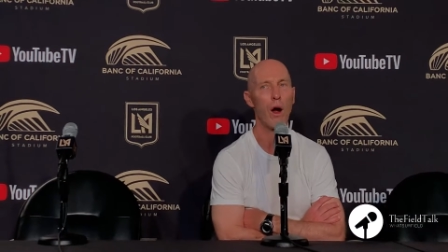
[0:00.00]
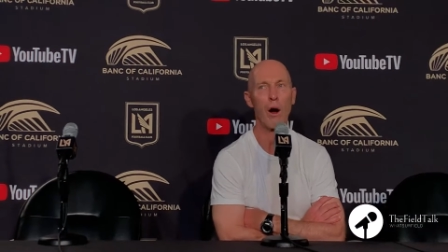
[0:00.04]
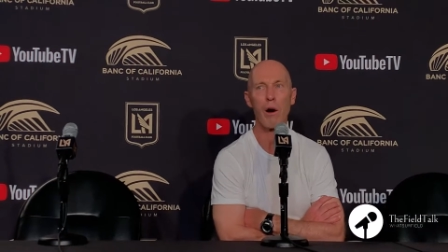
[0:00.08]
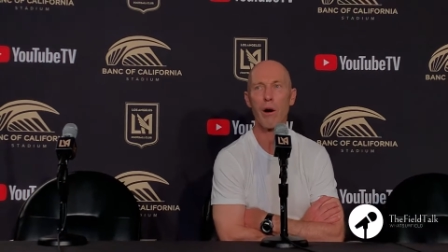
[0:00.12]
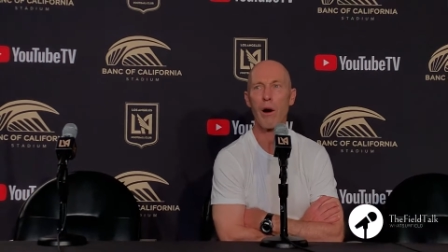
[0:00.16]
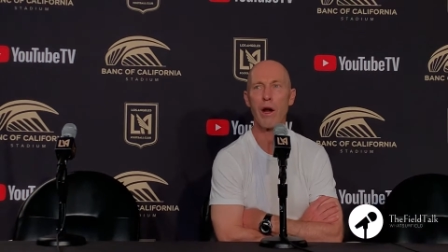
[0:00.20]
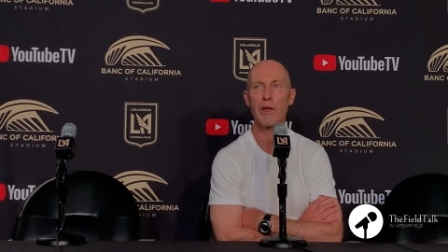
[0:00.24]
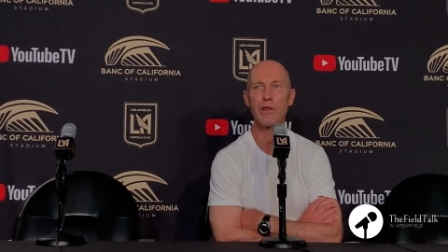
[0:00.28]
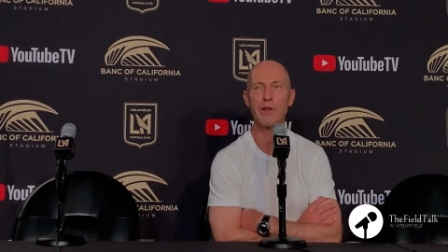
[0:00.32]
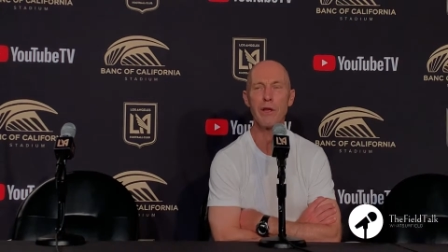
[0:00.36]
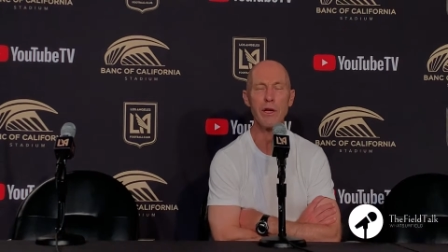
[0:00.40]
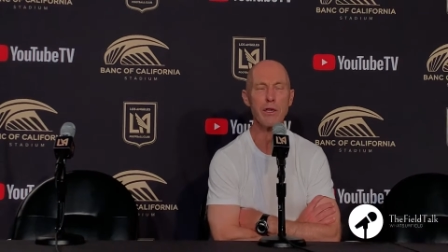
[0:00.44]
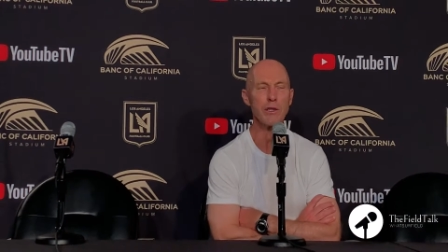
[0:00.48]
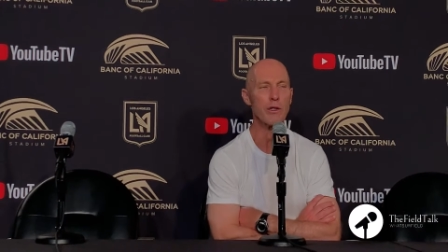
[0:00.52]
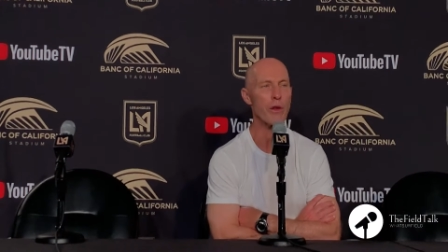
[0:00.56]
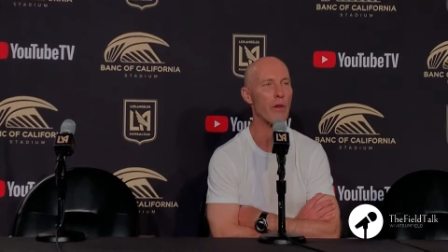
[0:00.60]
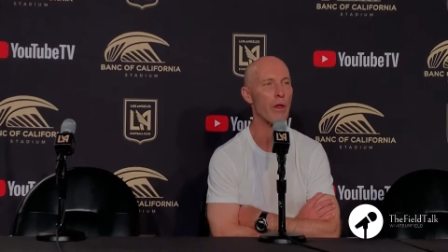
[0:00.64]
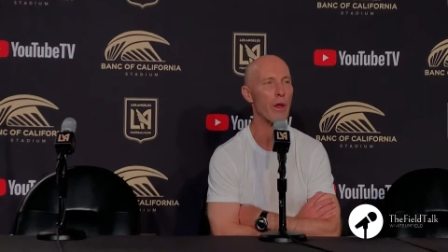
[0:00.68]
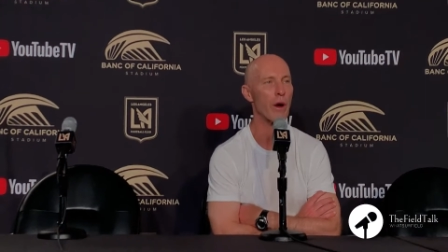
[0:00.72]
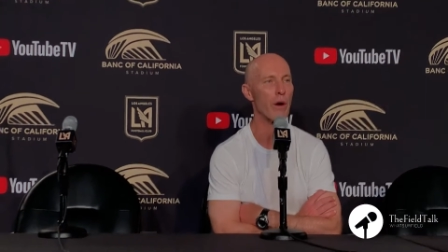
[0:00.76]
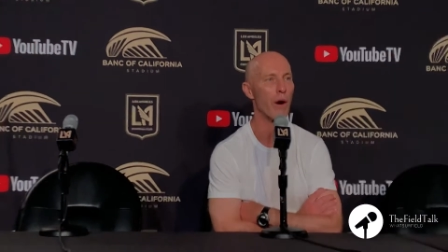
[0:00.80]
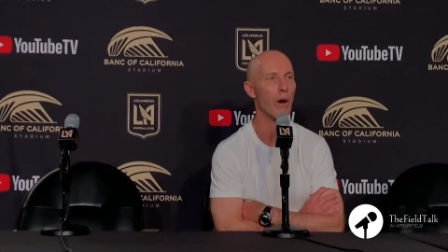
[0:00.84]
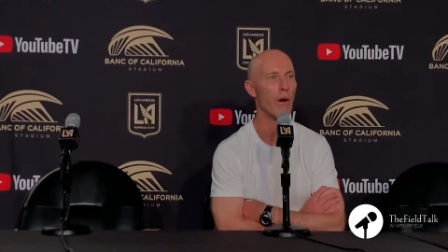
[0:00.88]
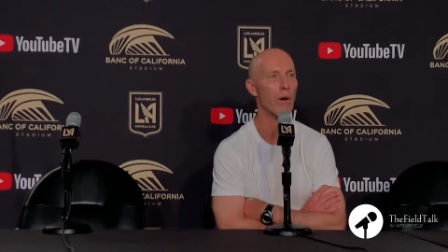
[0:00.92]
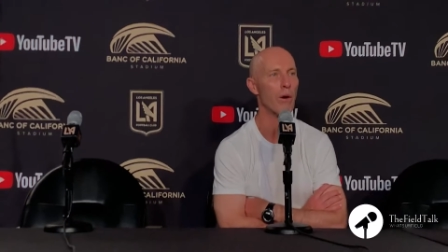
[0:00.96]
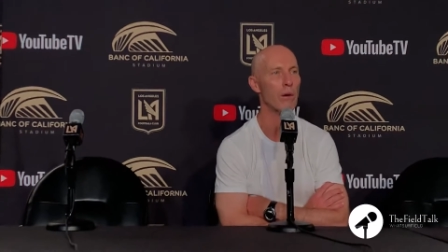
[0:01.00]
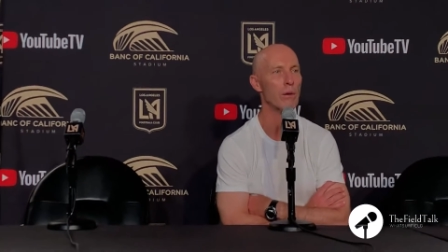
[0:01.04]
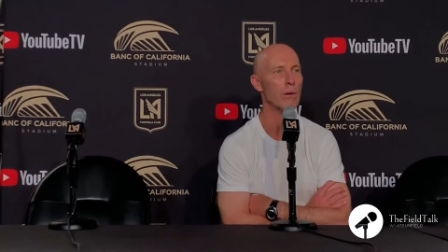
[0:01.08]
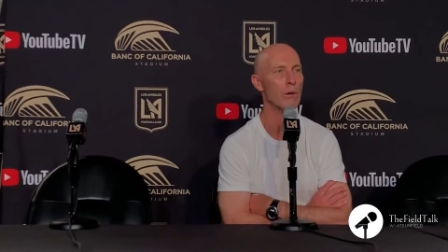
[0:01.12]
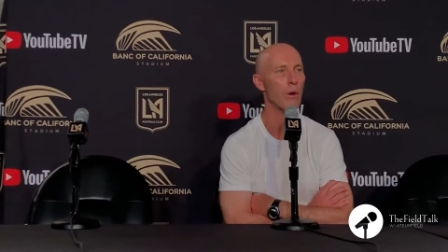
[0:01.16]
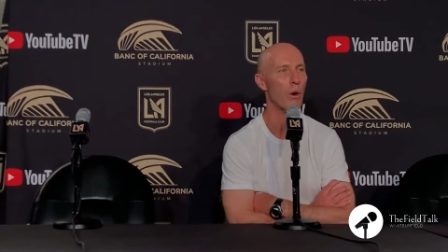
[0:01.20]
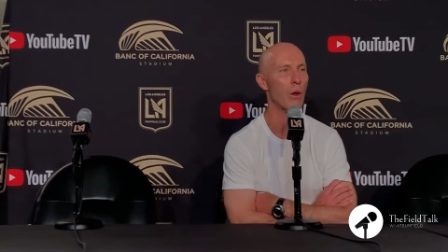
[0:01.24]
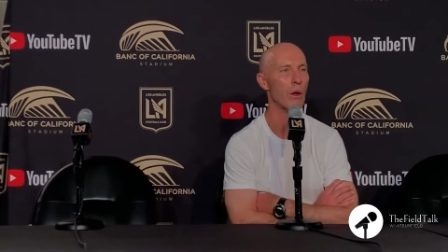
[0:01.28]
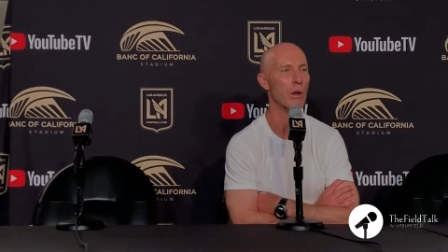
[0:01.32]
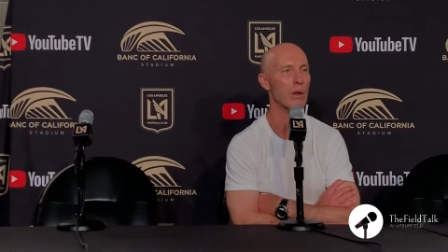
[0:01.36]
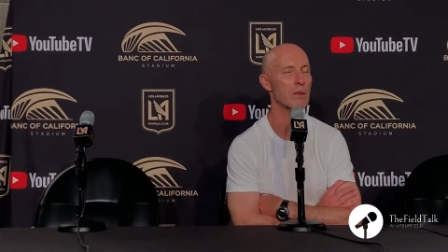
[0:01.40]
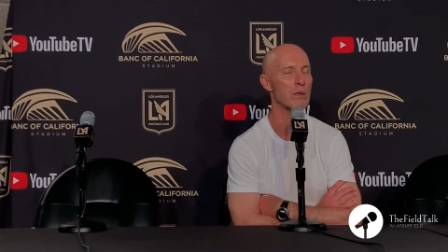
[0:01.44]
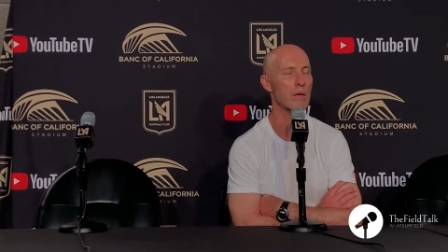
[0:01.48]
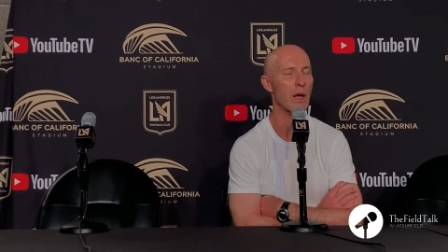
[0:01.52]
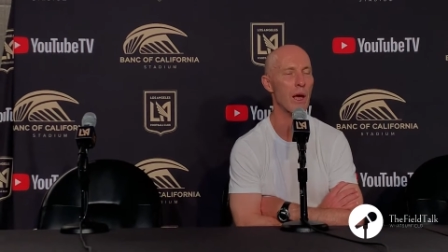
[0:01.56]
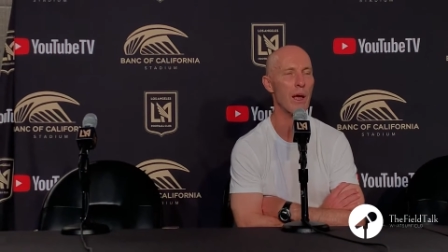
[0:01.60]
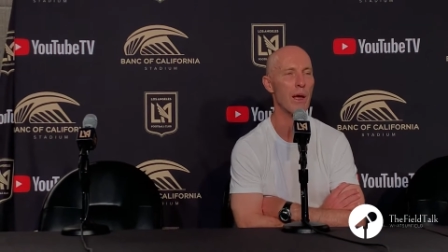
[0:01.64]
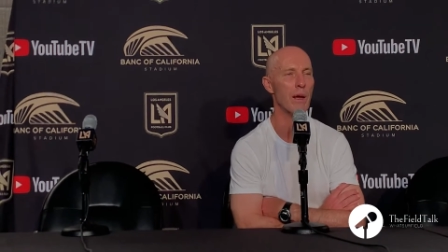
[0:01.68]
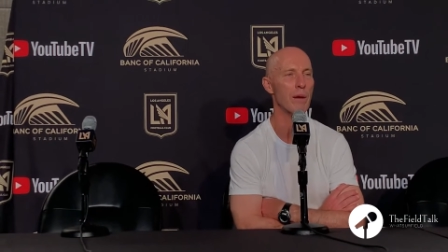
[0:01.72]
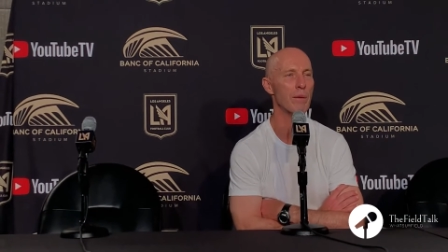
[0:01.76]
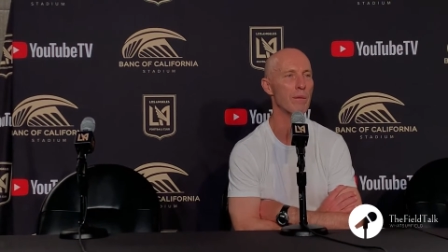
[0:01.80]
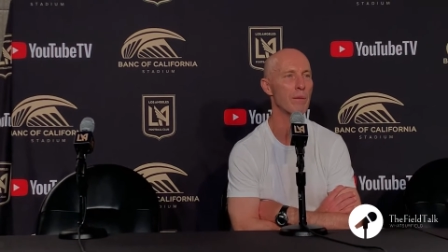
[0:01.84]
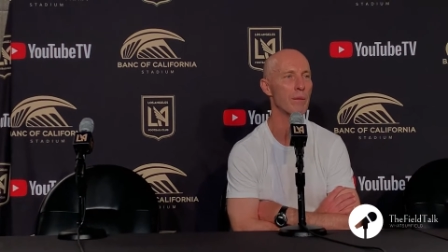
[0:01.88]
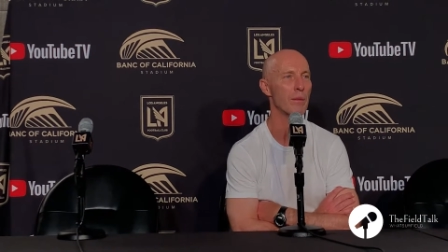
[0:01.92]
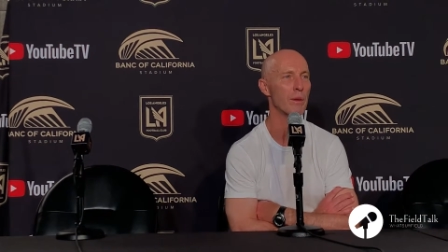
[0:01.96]
Our ideas are there all, all the
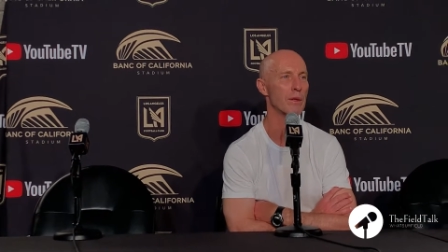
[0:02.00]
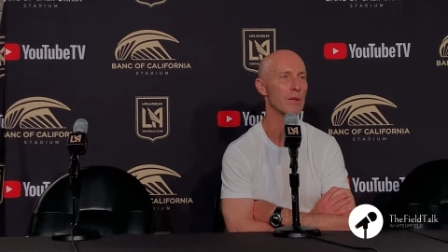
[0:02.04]
time,